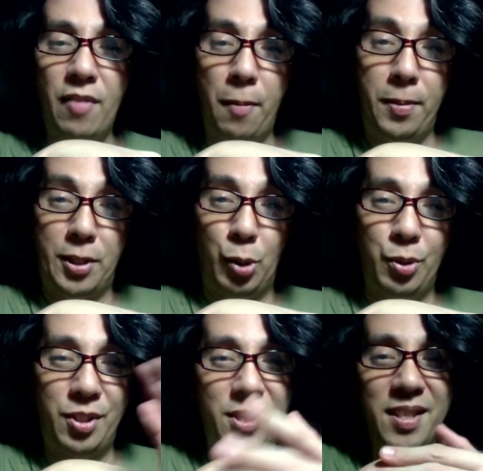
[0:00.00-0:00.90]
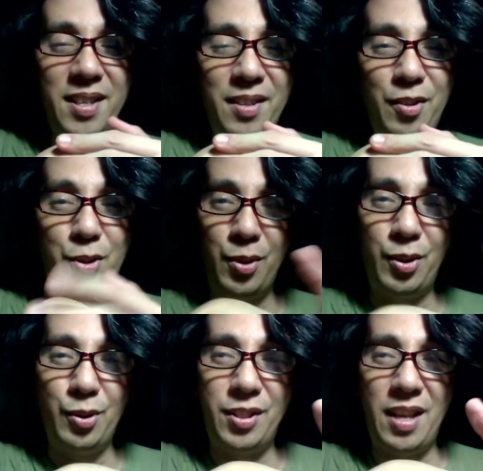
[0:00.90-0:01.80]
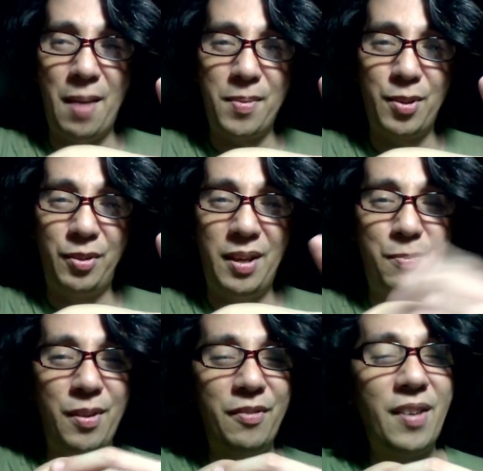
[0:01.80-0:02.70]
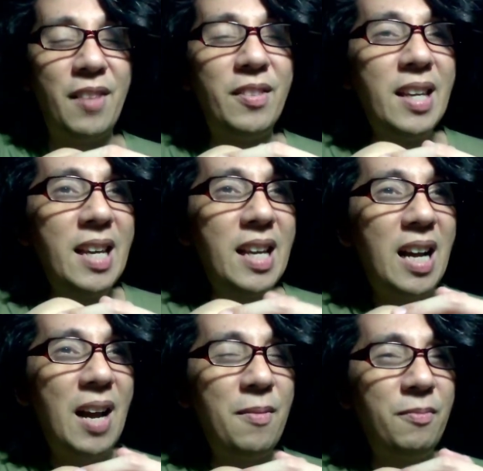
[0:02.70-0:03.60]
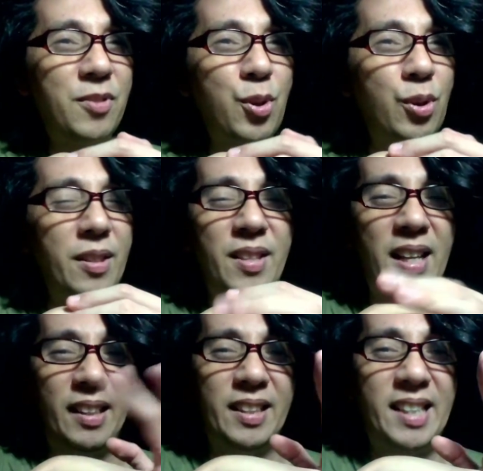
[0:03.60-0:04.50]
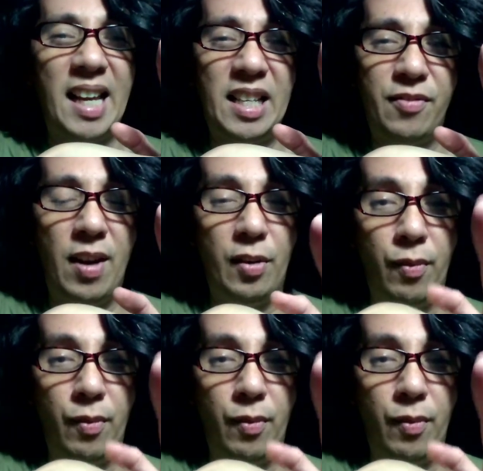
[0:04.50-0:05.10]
episodes, which includes episode three point five. I'm sort of not satisfied